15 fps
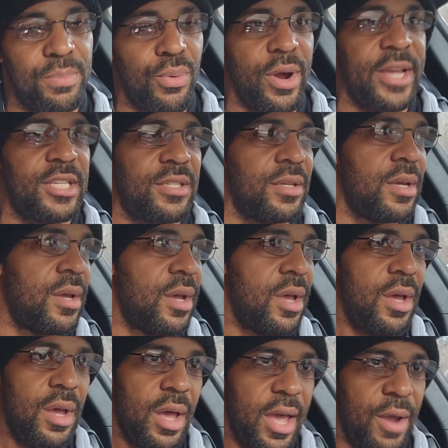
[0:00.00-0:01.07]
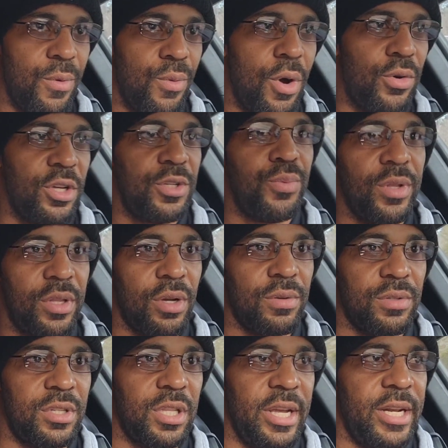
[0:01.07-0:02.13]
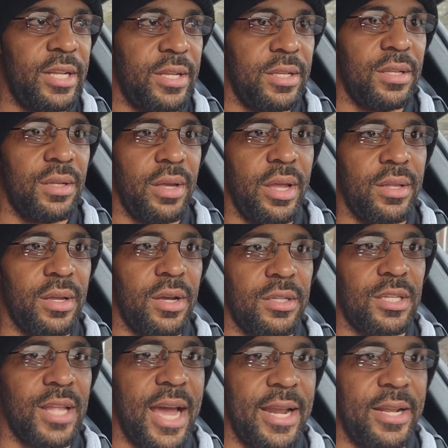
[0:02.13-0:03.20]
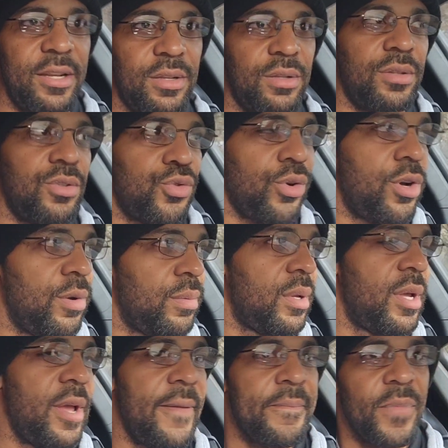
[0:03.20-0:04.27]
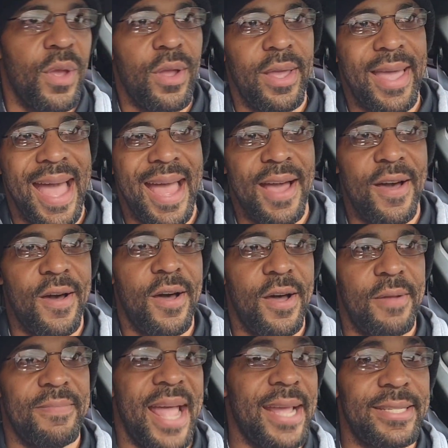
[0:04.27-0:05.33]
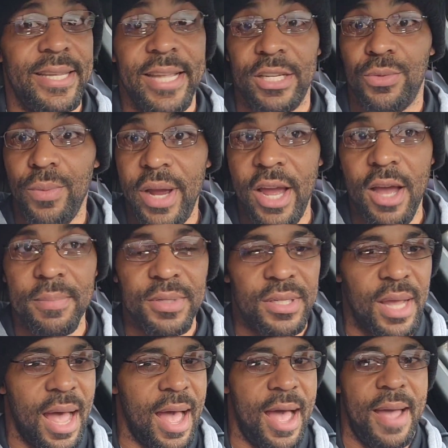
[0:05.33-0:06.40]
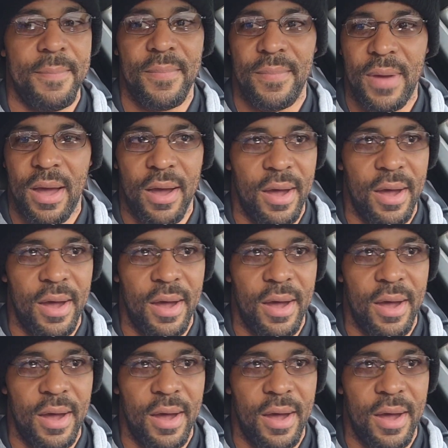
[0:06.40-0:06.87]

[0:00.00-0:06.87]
brakes and rotors with the slotted and drilled. Got 19-inch rims. I'm